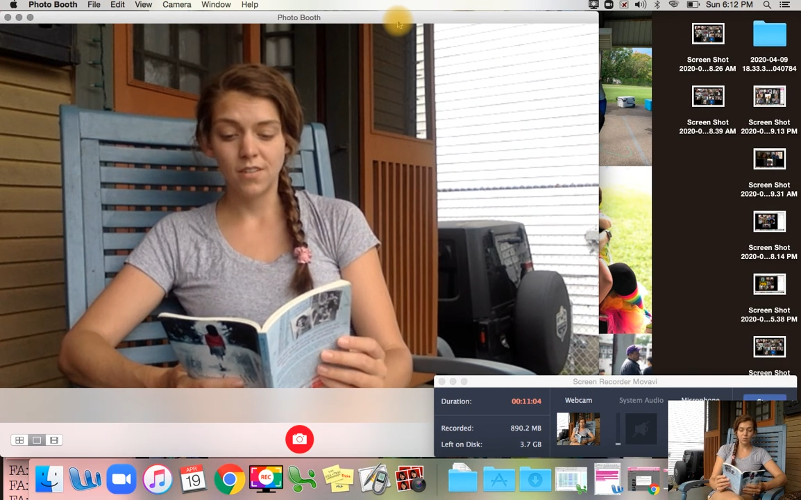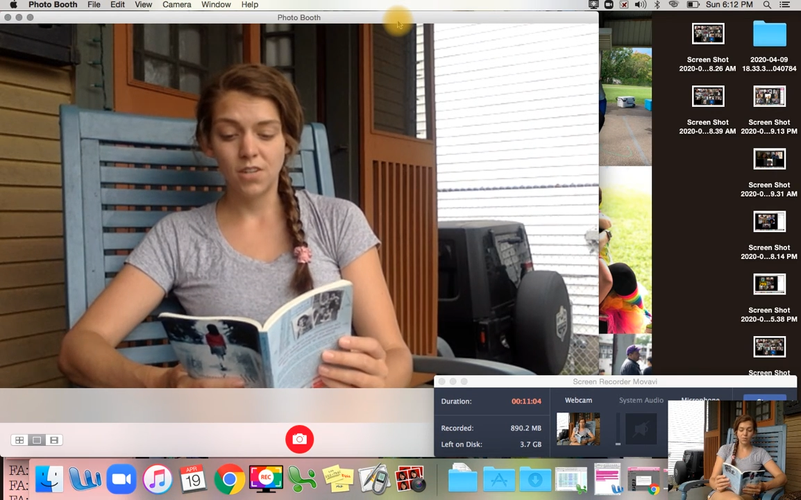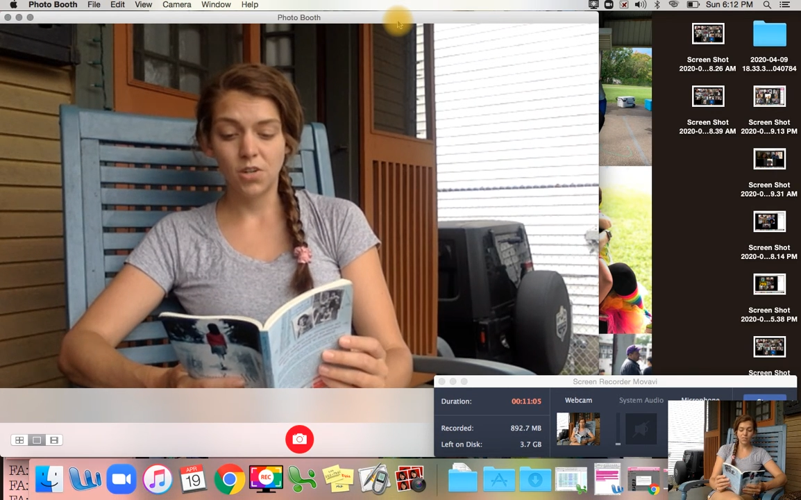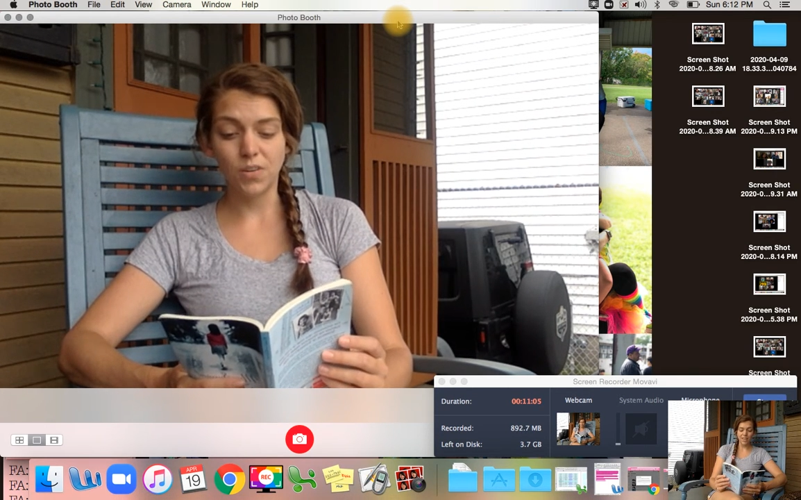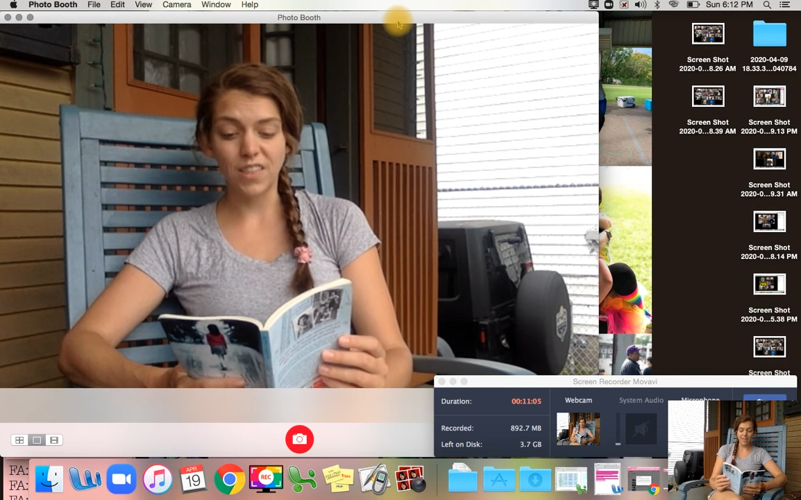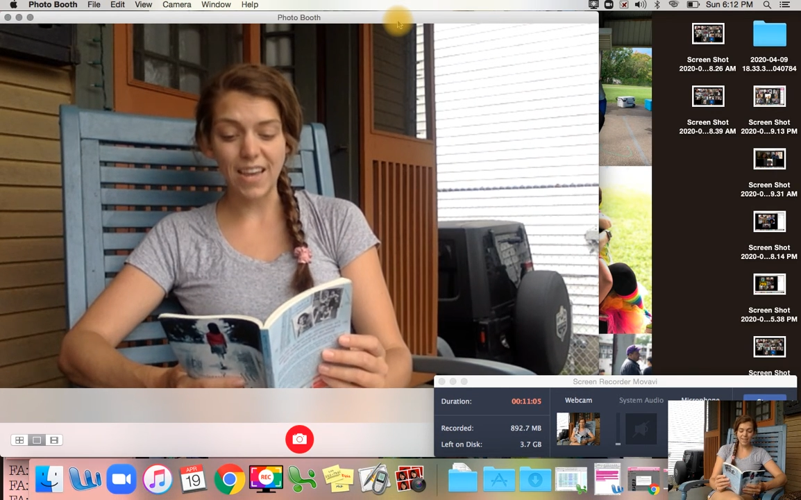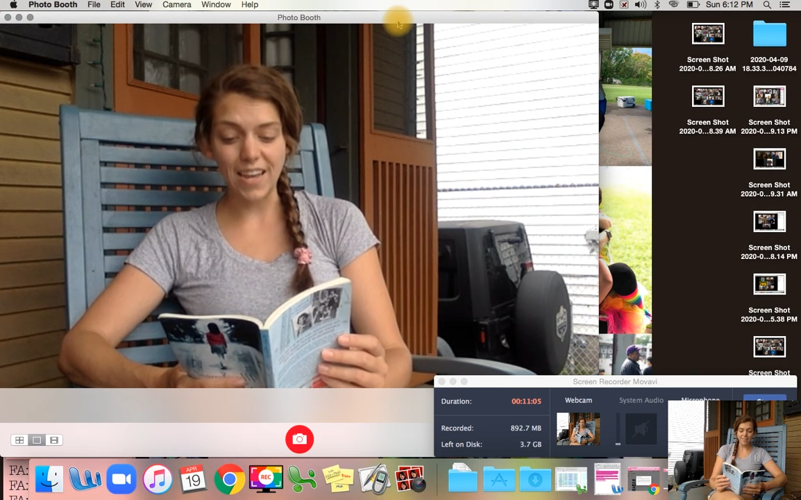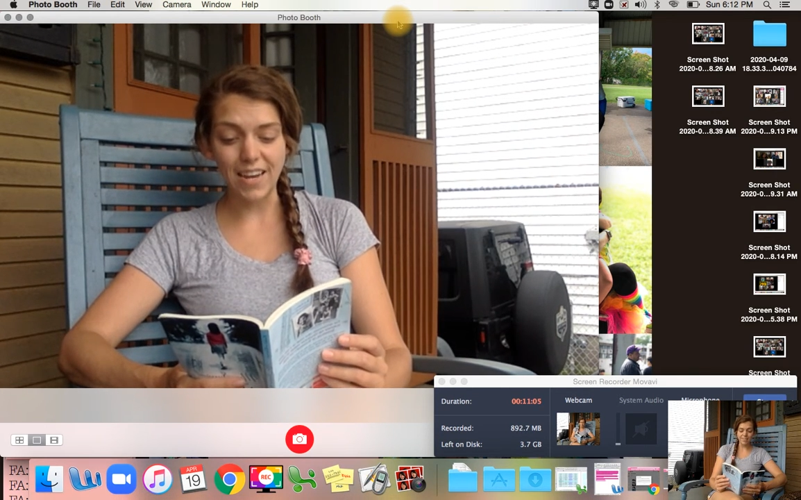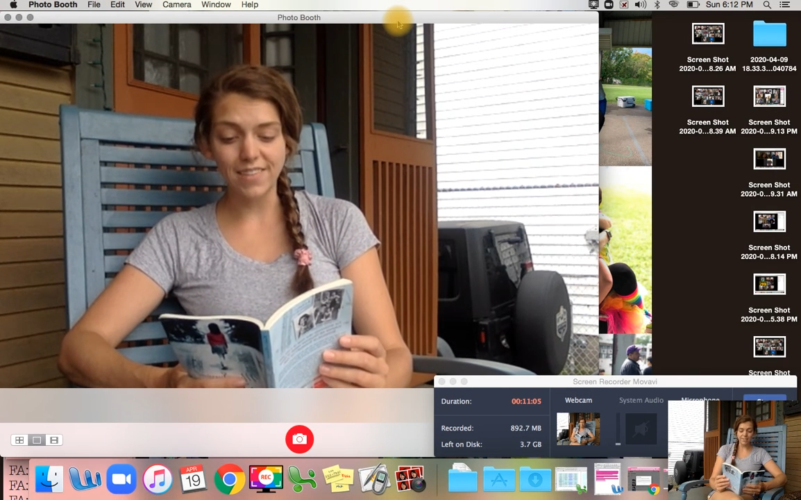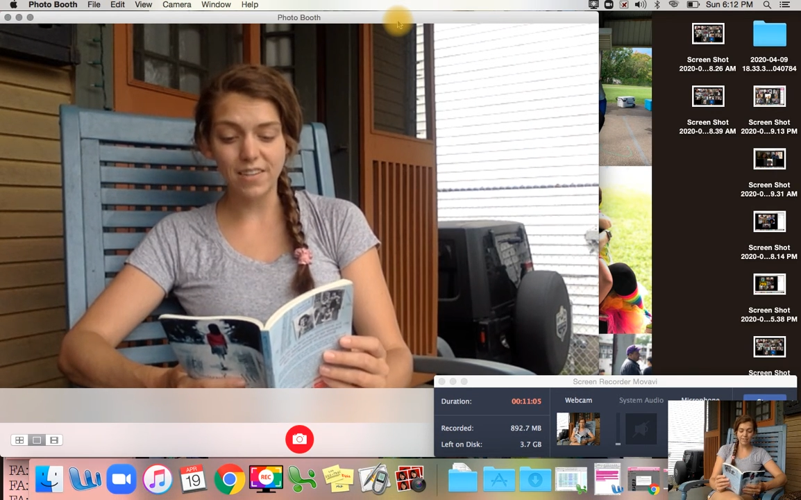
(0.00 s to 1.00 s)
who were the
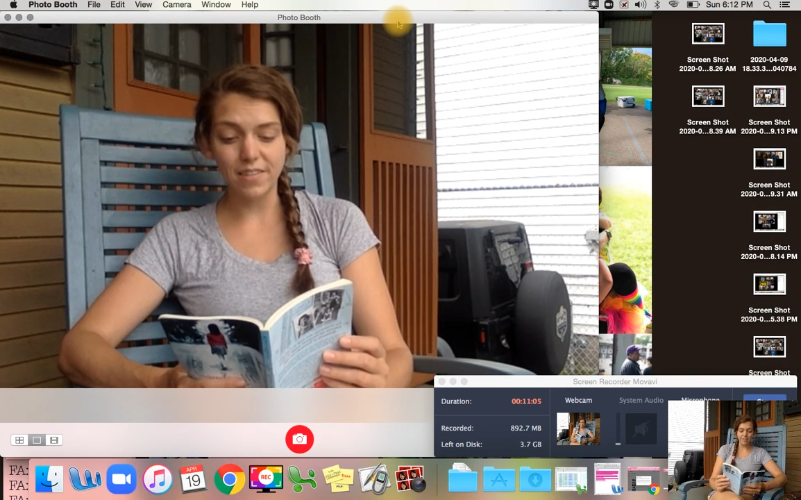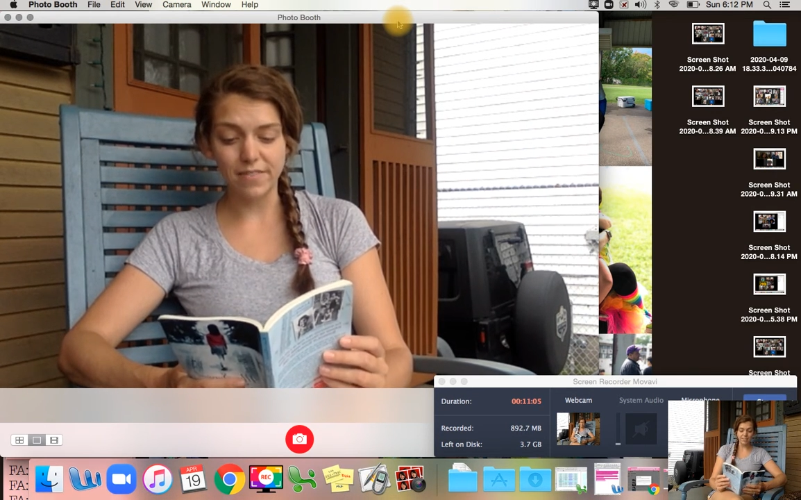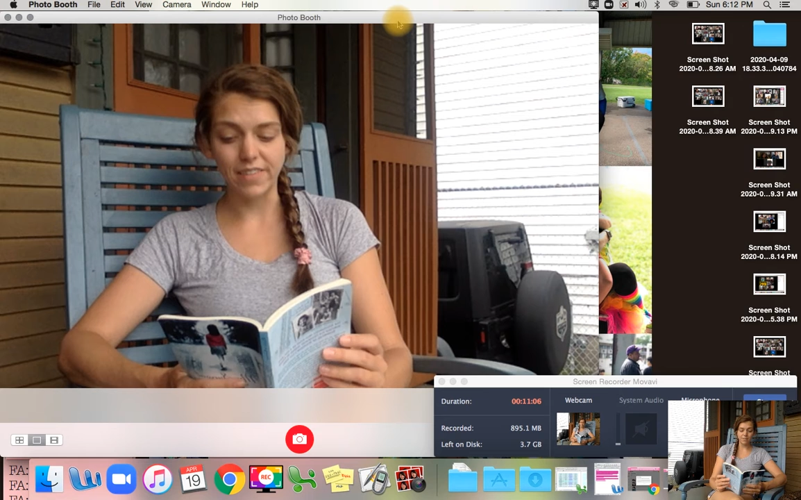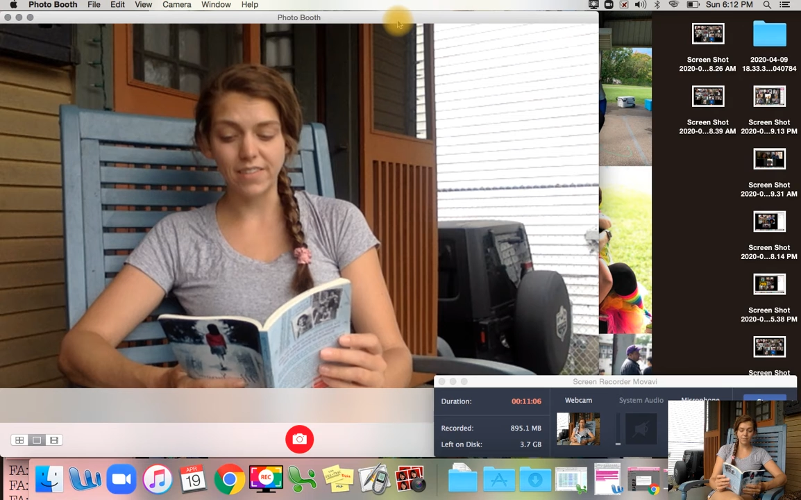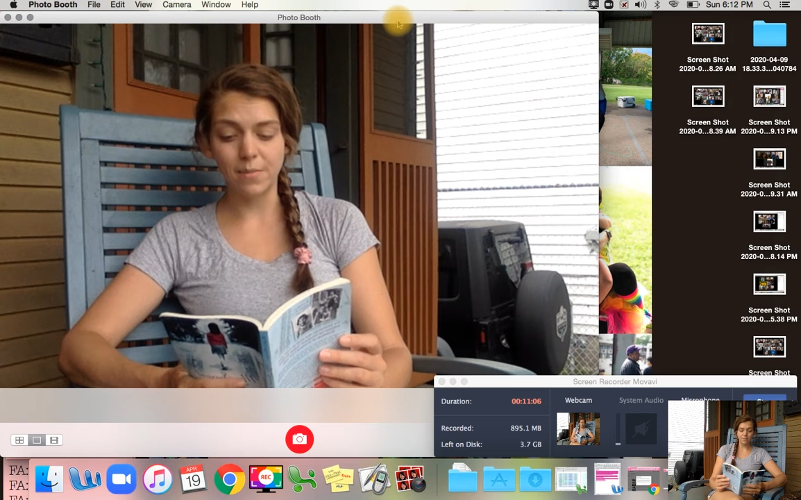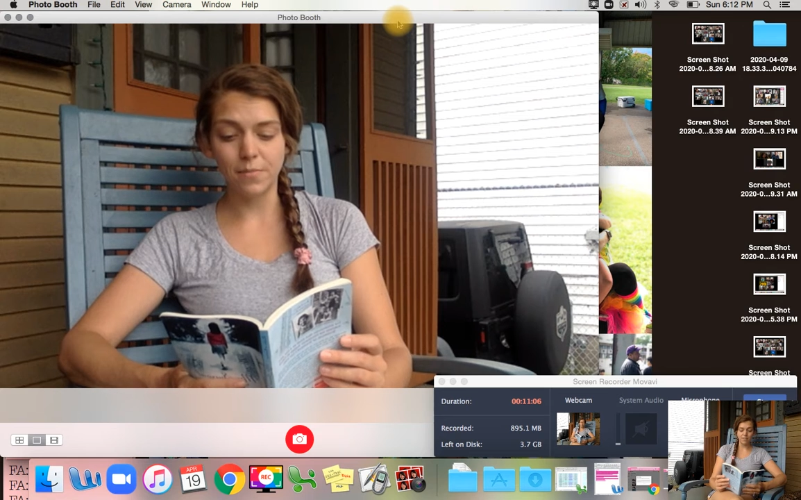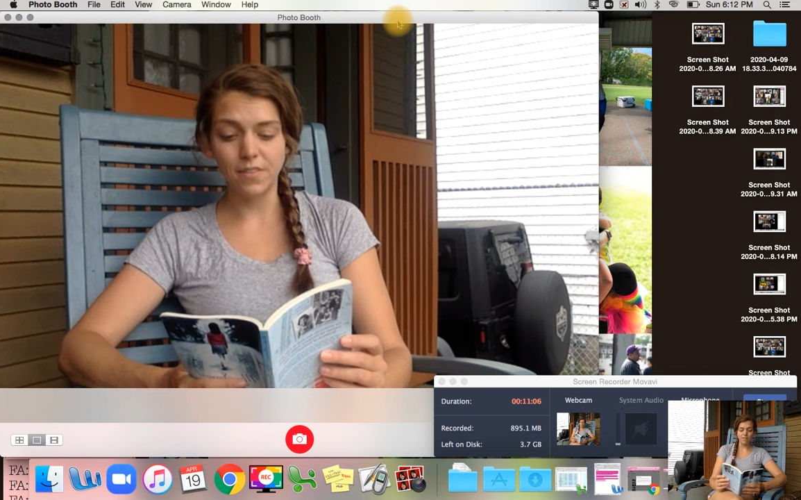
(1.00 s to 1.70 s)
innocent victims